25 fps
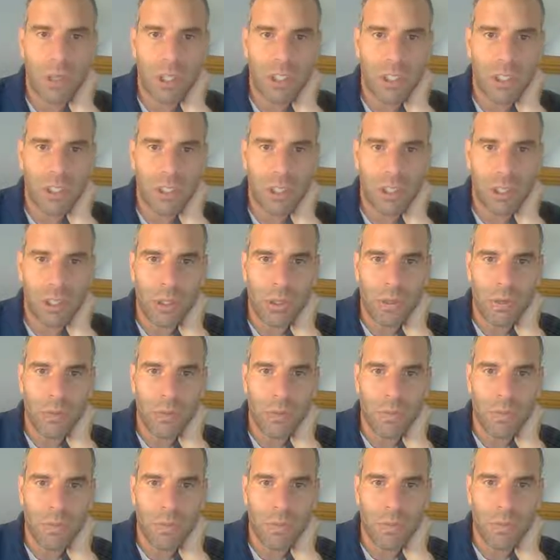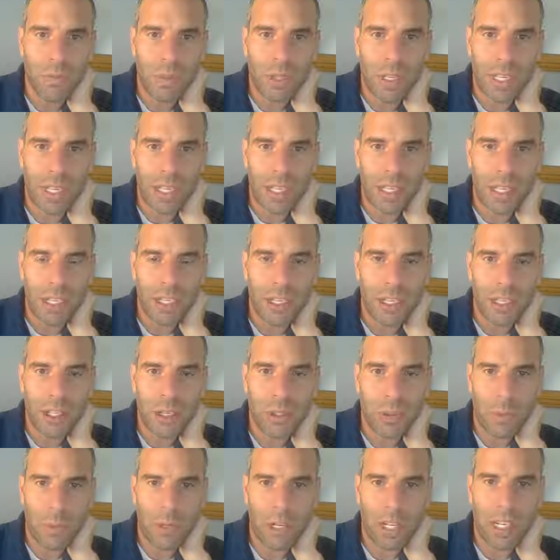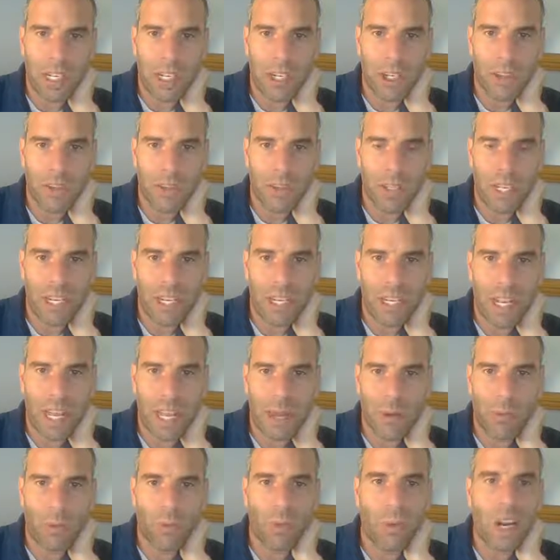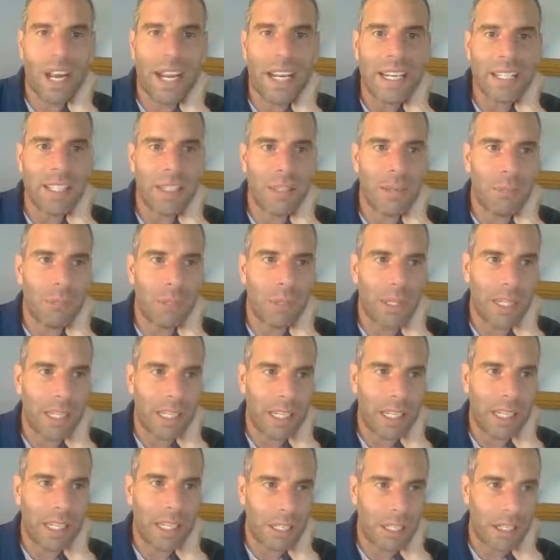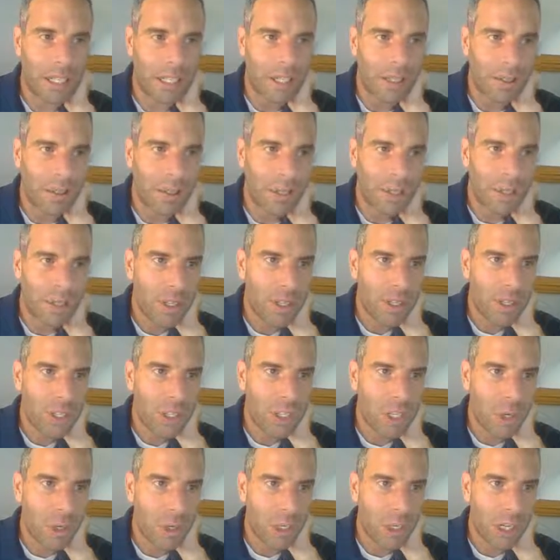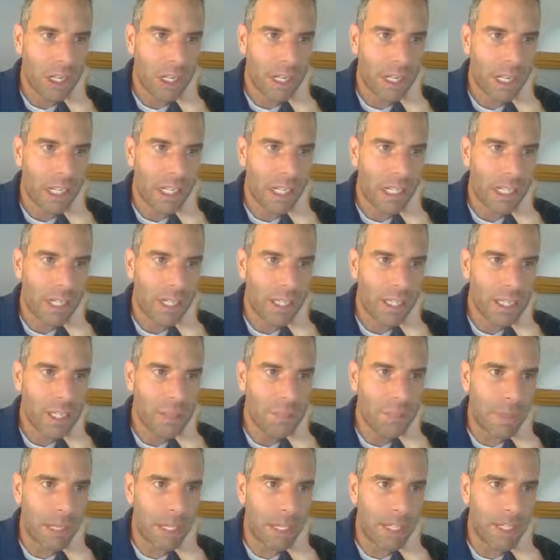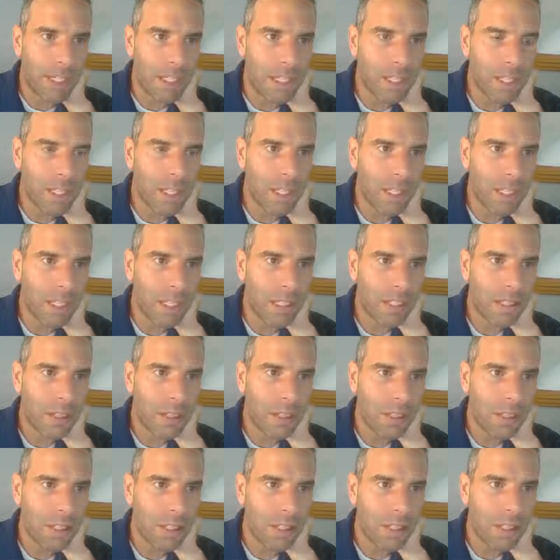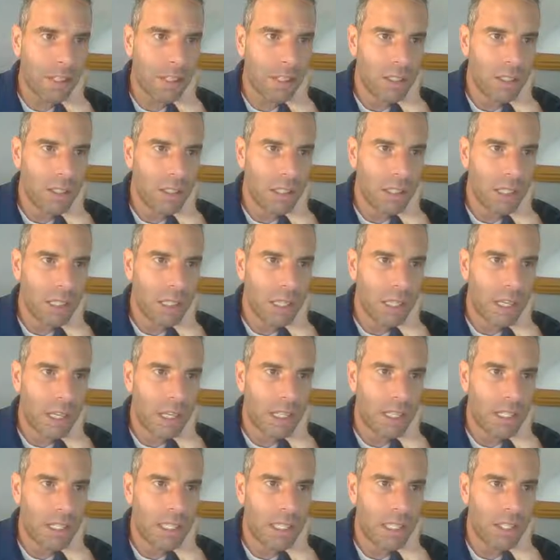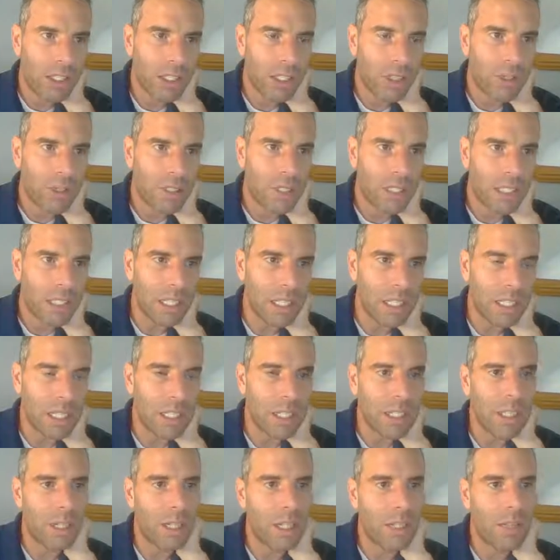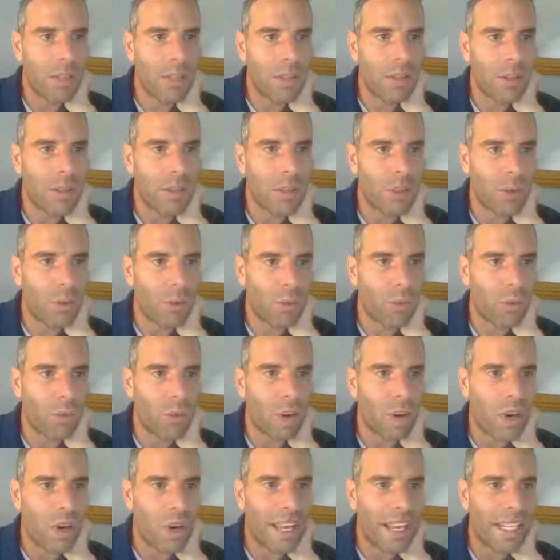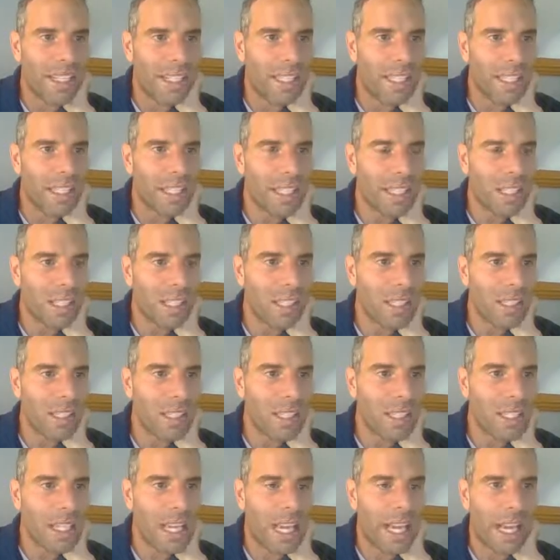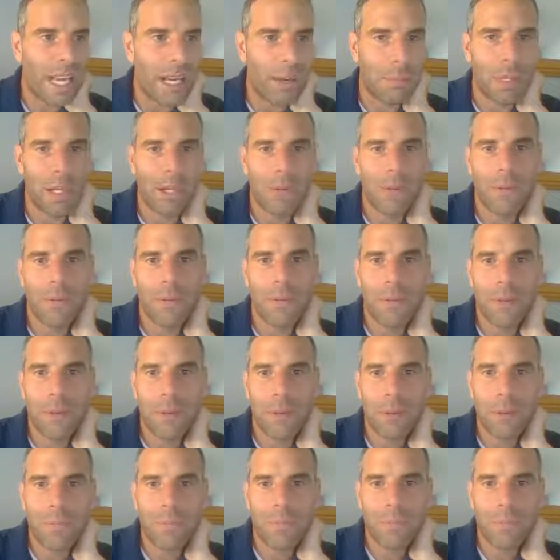So what you do, again, we're going to create a right bookend. So you're going to click this button until you see the right tab.